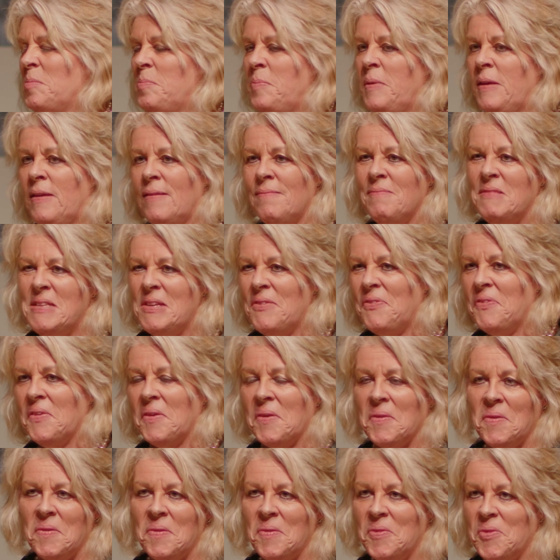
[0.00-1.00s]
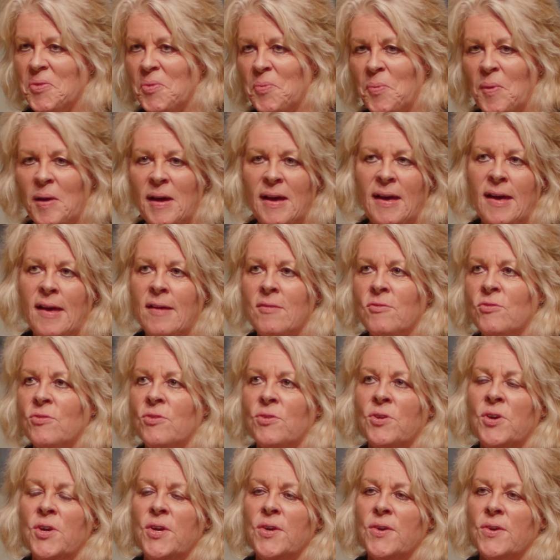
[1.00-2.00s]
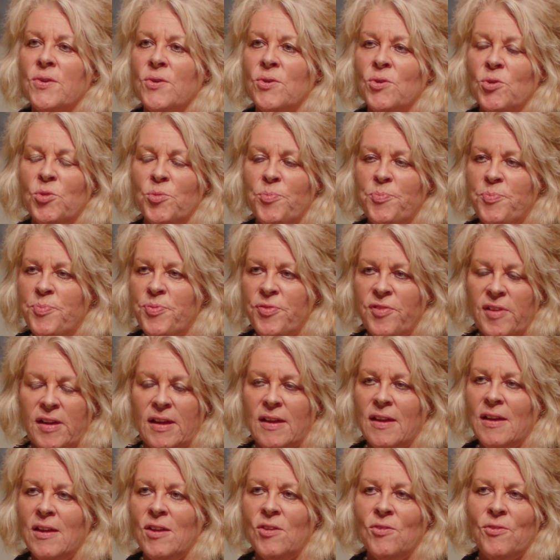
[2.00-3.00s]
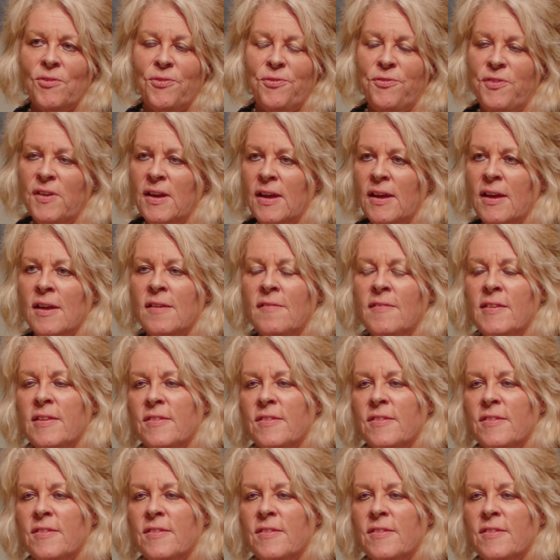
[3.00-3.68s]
a bit difficult to wear, or pricking your finger.